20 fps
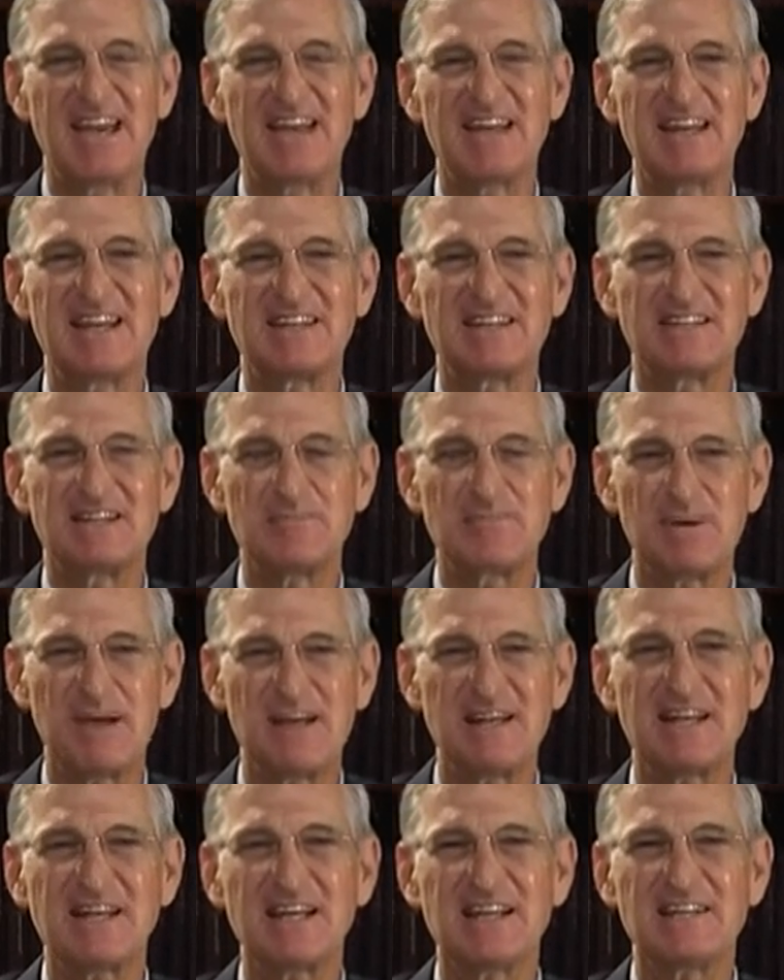And
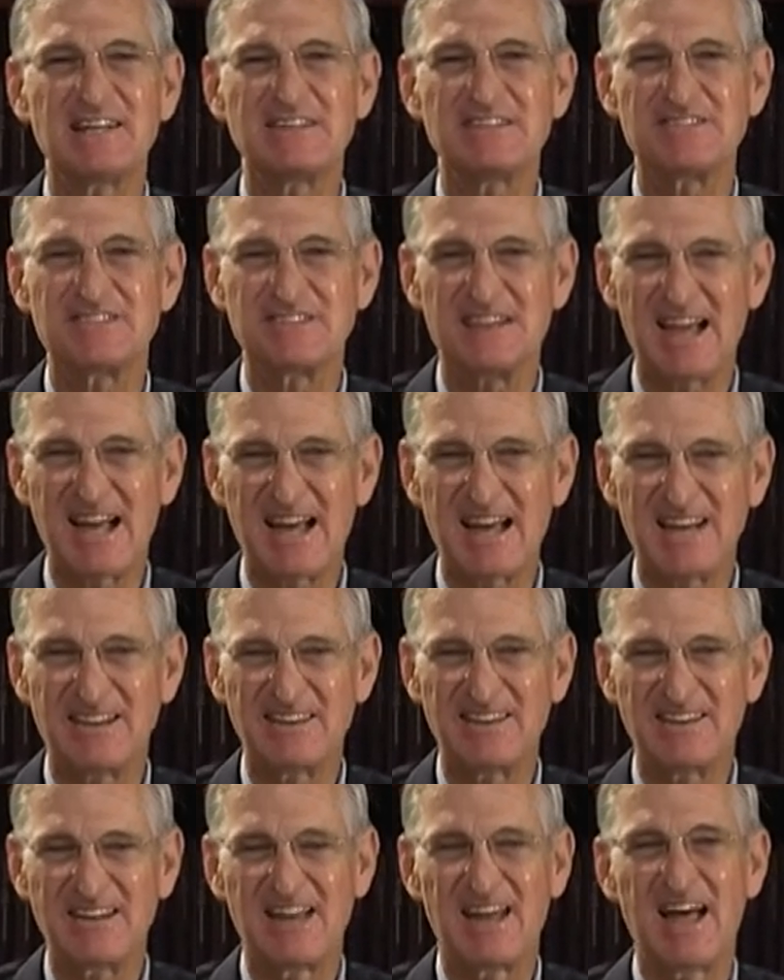depending on the
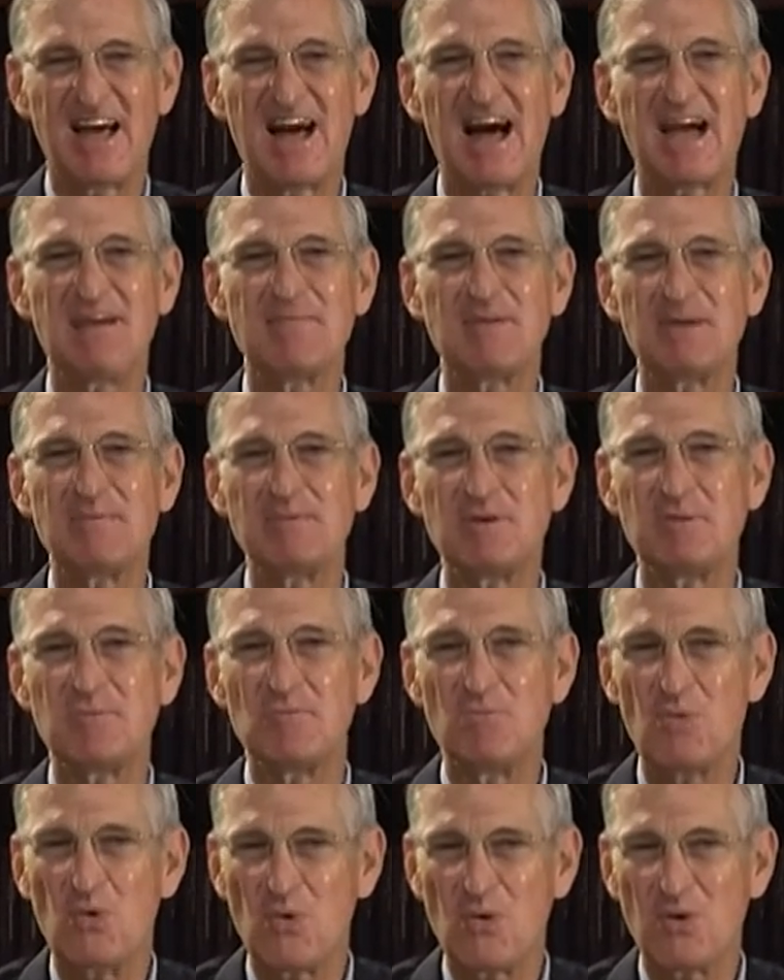style, I may be
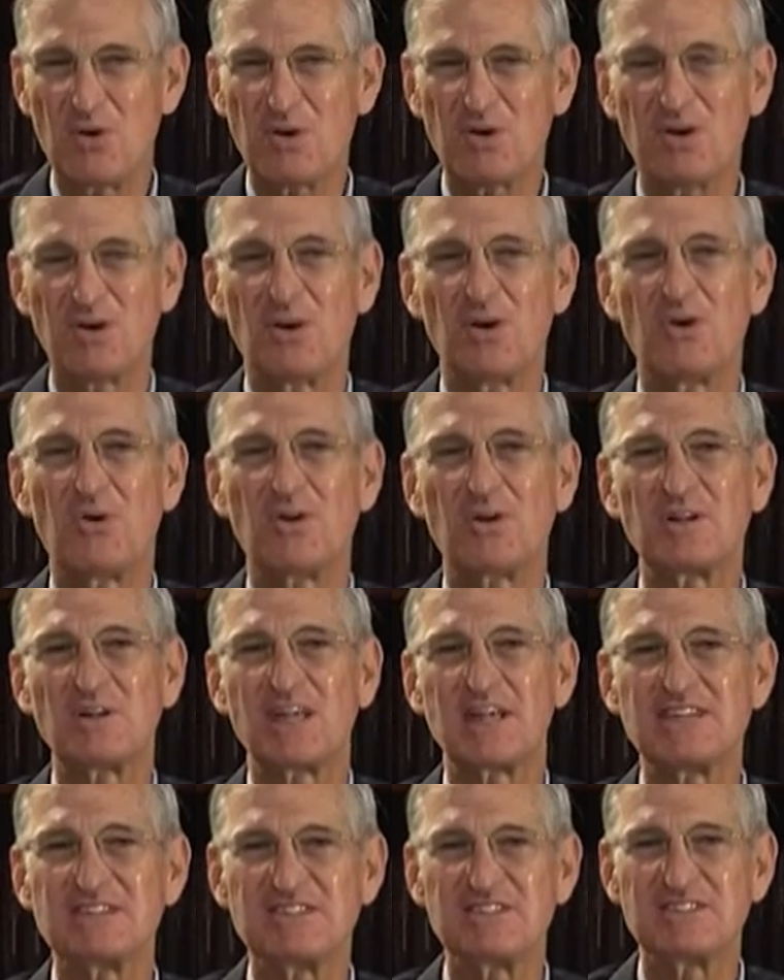more or
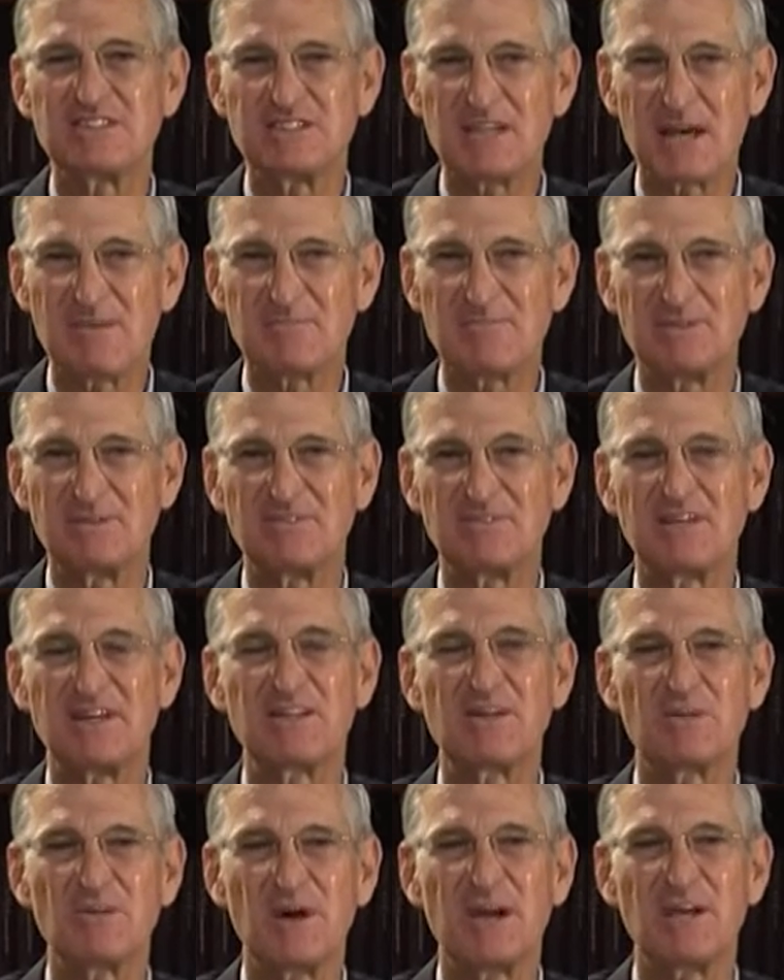less deceptive
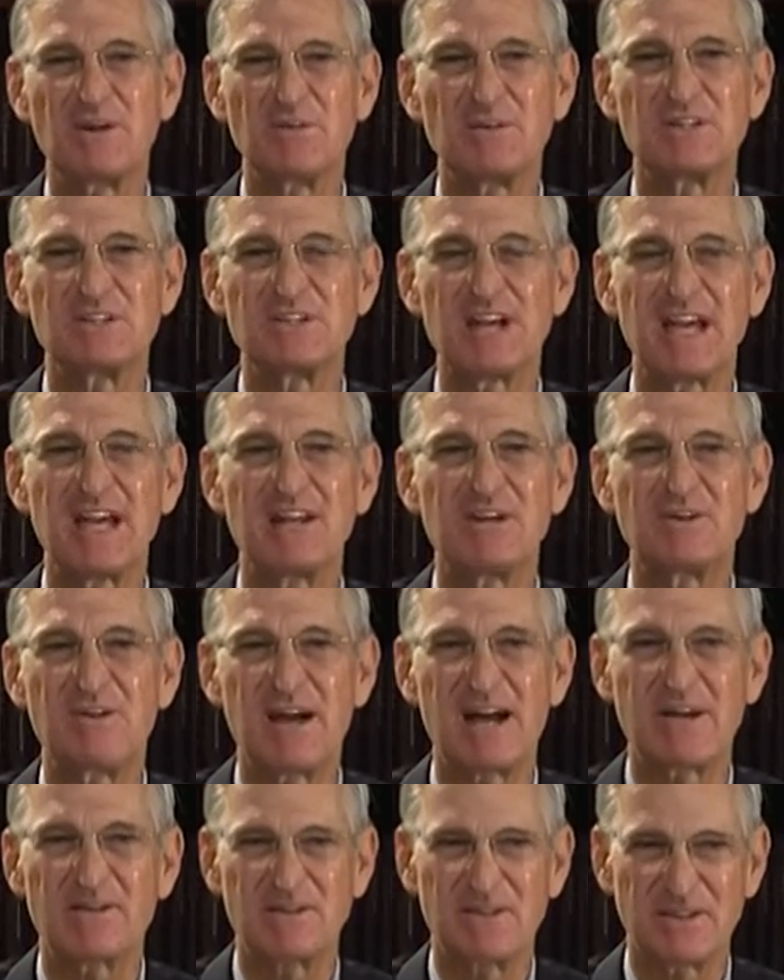in the way in which I
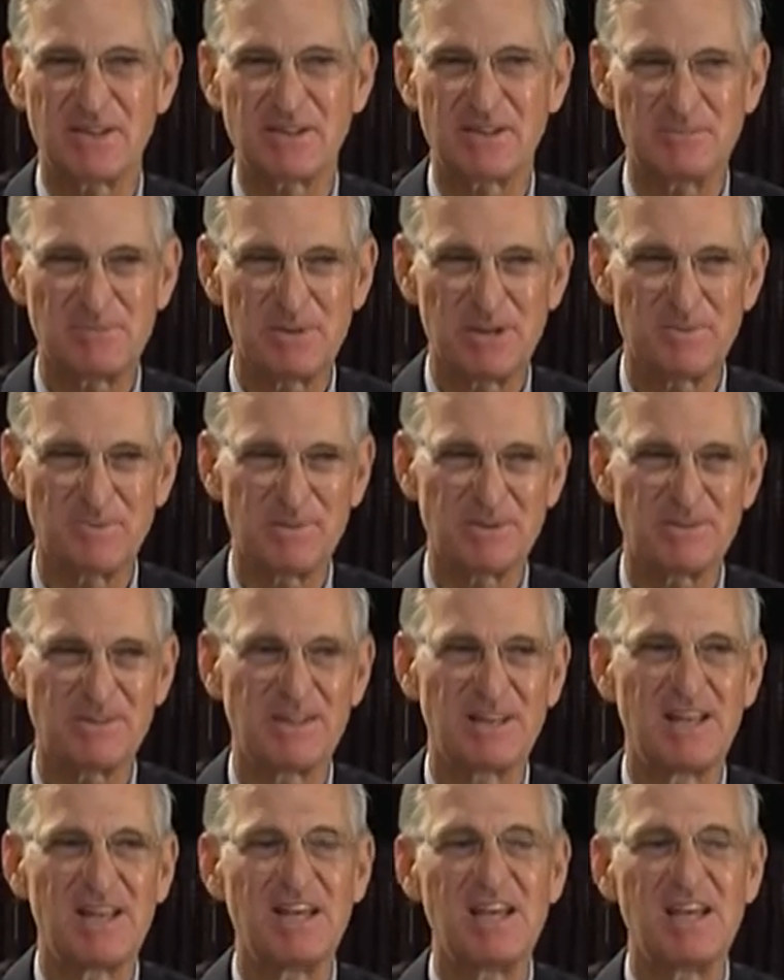interact with other people.